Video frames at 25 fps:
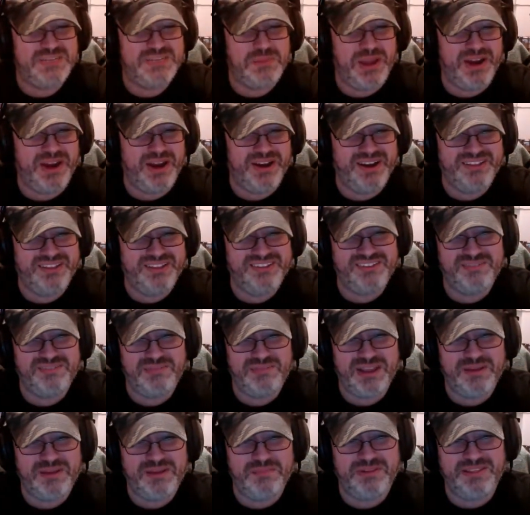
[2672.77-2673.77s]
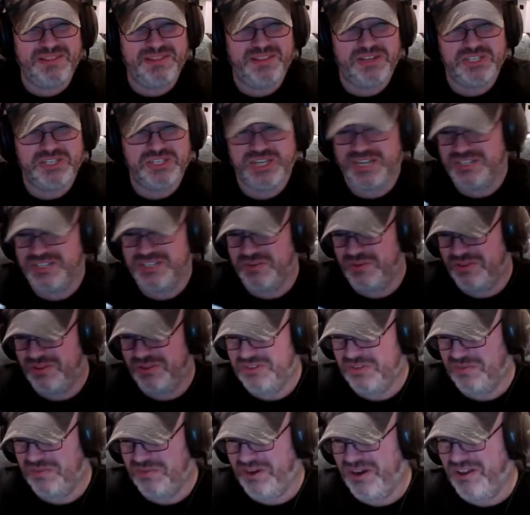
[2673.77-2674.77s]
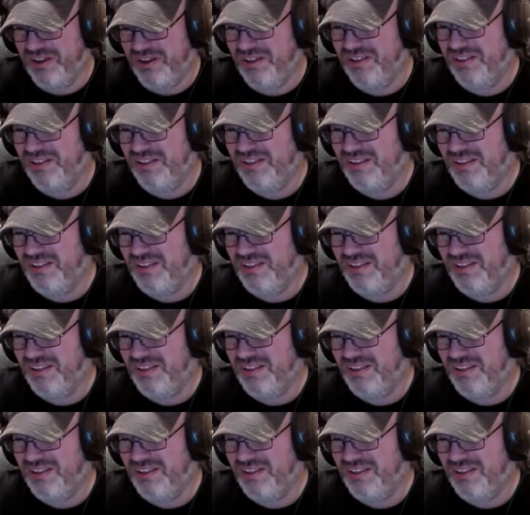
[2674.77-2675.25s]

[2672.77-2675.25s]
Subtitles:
parents, make them believe that she's the real Supergirl.